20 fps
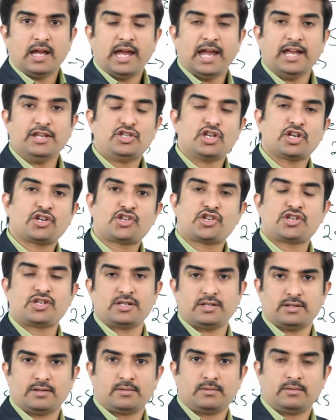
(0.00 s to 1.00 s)

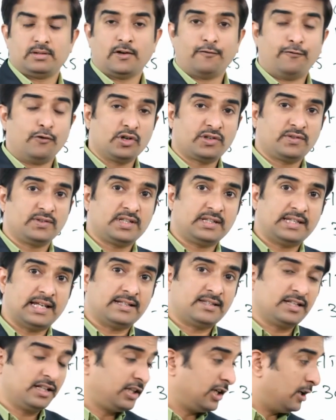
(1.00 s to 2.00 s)
ejection, the force which is
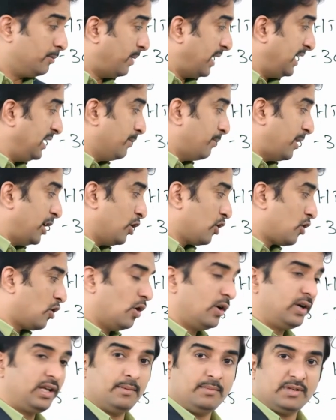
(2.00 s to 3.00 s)
exerted by the
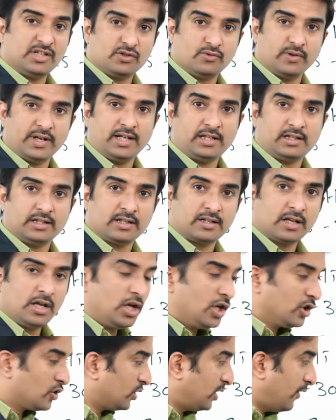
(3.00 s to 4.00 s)
myocardium is greater,
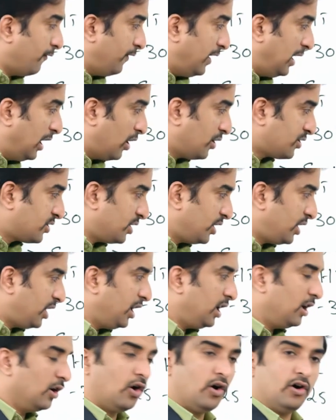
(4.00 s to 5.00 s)
so the
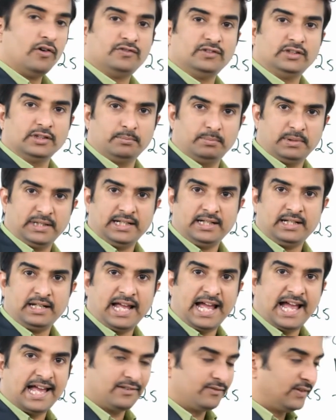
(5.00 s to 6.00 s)
velocity of the blood
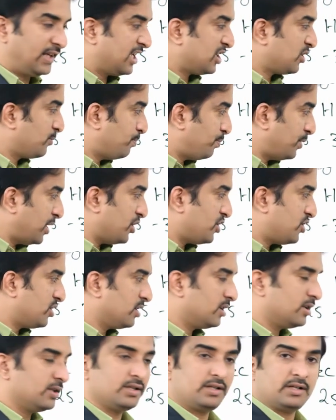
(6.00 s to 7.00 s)
as well as
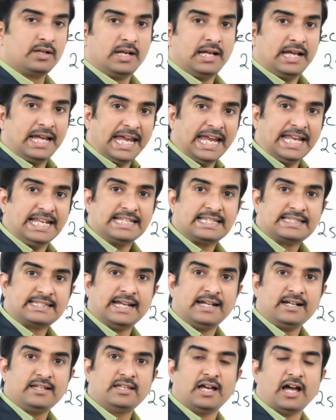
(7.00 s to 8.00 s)
pressure
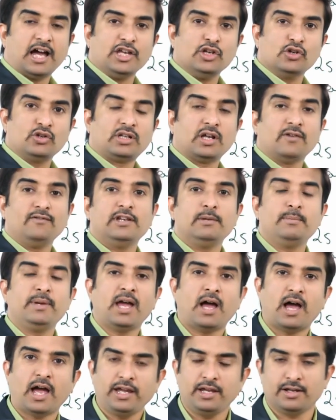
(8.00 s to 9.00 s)
inside the aorta will be
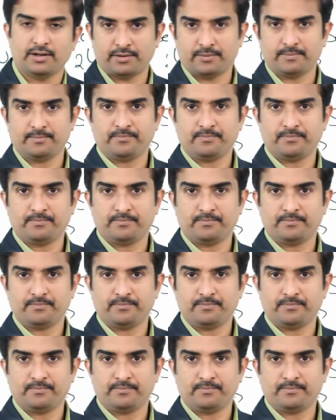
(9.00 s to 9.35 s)
higher.